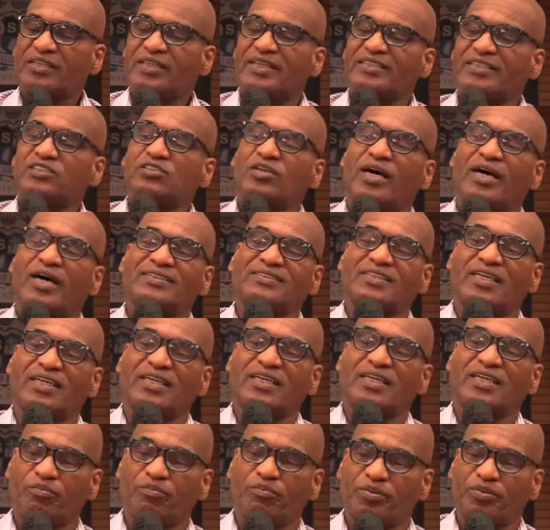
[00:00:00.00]
that tries to
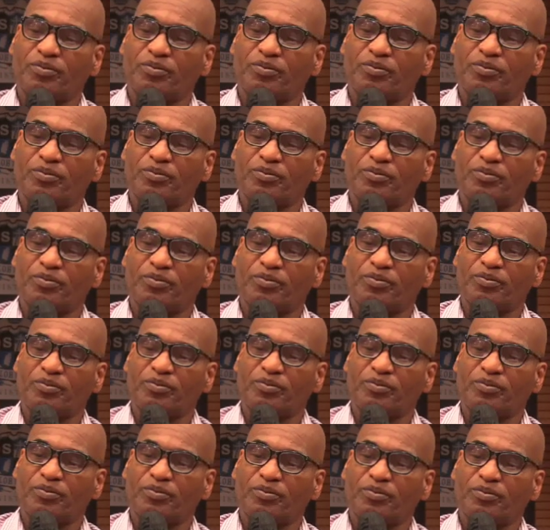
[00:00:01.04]
help us
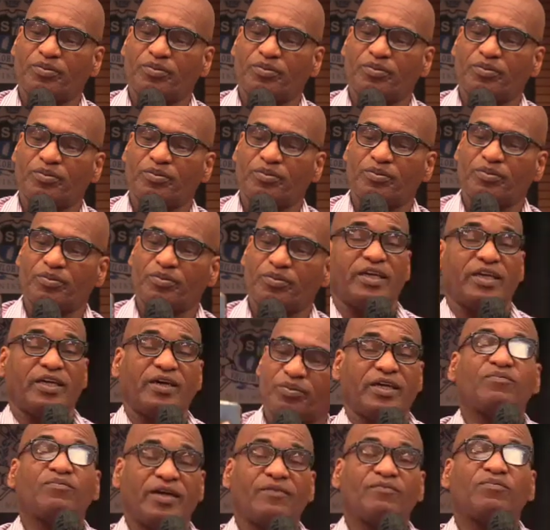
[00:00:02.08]
put, now start at verse 4,
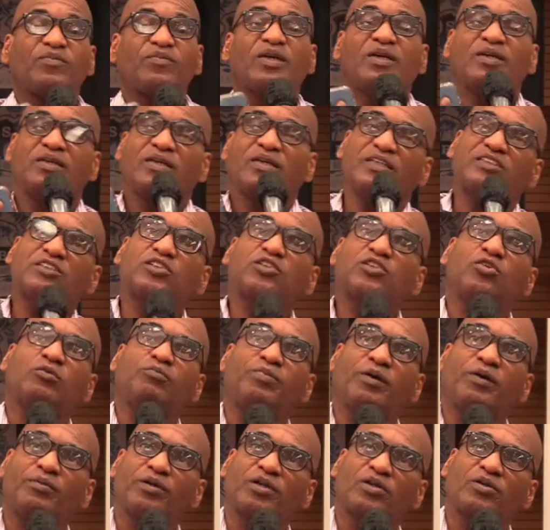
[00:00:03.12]
yeah. It's two
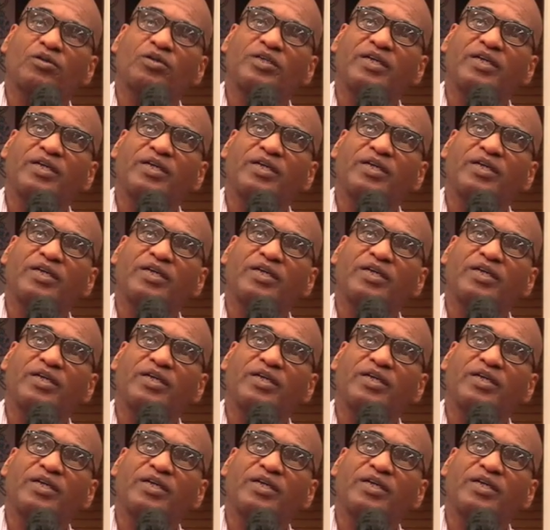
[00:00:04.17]
biblical